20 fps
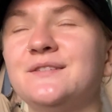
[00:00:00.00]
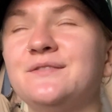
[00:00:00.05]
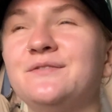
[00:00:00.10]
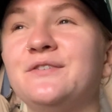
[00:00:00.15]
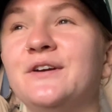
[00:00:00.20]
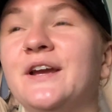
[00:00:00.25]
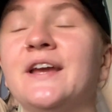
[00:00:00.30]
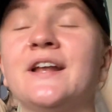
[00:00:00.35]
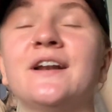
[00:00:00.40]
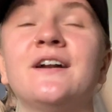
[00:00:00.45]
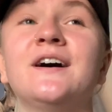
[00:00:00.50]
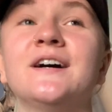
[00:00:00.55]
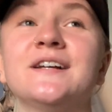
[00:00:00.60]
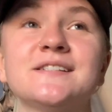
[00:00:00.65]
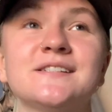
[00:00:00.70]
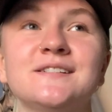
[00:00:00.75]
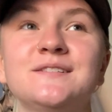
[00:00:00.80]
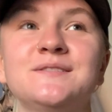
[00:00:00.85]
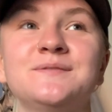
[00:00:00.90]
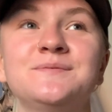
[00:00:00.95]
freaking
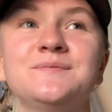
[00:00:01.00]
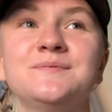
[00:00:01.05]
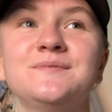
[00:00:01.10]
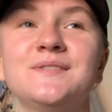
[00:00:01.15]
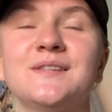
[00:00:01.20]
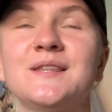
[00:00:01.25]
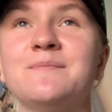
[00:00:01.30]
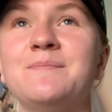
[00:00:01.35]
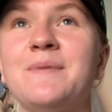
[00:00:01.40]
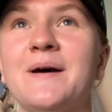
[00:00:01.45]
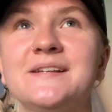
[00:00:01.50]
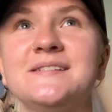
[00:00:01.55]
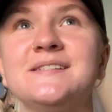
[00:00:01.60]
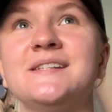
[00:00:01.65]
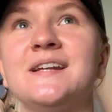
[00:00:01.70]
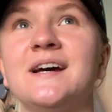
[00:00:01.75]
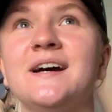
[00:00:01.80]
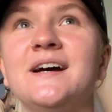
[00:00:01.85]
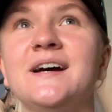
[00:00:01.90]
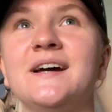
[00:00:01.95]
awesome. The best
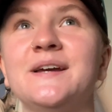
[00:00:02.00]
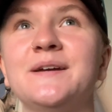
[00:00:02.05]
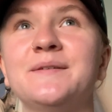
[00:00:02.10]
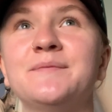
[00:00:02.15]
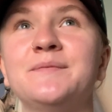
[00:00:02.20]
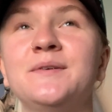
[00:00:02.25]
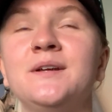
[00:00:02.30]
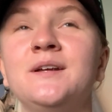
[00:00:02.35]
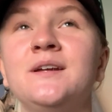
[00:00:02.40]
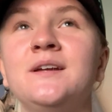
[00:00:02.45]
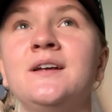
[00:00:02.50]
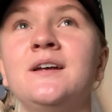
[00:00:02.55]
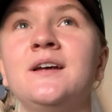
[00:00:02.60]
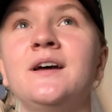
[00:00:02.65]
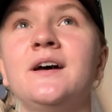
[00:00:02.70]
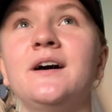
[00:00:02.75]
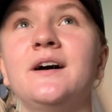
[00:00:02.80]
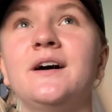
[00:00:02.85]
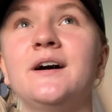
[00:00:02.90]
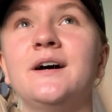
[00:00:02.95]
time.
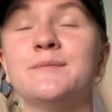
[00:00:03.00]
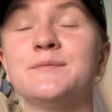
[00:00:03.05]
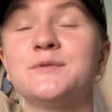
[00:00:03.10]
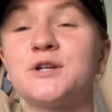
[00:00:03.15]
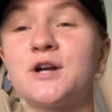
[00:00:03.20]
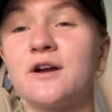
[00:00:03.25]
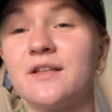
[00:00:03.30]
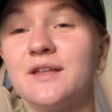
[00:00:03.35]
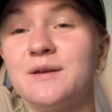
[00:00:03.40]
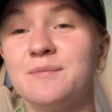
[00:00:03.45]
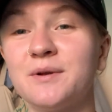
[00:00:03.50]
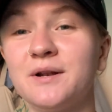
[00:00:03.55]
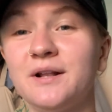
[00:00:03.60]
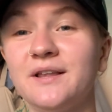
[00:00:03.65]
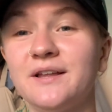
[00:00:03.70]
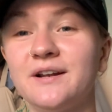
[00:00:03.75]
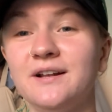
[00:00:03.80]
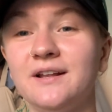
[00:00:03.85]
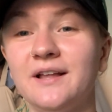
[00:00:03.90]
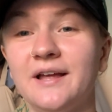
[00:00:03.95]
Um, Charlie put a
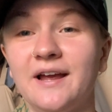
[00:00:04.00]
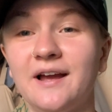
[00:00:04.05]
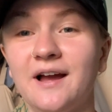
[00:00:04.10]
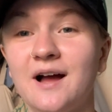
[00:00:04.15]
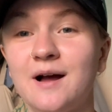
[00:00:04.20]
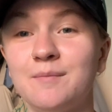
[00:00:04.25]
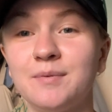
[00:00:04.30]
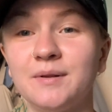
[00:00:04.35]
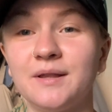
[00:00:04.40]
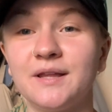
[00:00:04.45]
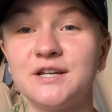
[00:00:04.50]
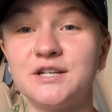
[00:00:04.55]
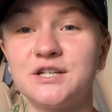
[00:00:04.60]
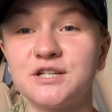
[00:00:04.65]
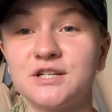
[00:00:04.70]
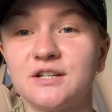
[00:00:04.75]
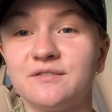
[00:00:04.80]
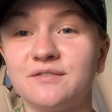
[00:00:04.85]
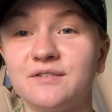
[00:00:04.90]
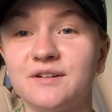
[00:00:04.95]
little like
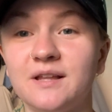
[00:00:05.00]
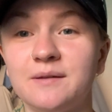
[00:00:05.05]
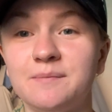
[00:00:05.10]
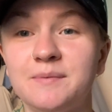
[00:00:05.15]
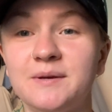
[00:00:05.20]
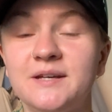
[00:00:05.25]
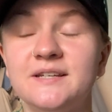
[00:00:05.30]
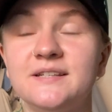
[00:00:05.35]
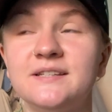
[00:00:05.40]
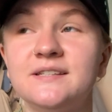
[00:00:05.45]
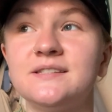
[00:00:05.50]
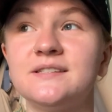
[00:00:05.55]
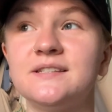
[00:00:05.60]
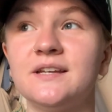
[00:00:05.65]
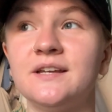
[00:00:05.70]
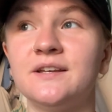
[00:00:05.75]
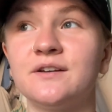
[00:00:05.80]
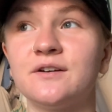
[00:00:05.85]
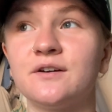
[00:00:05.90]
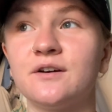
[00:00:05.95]
compilation of Clippies
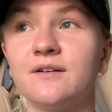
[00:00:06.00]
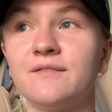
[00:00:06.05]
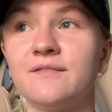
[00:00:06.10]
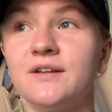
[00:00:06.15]
in her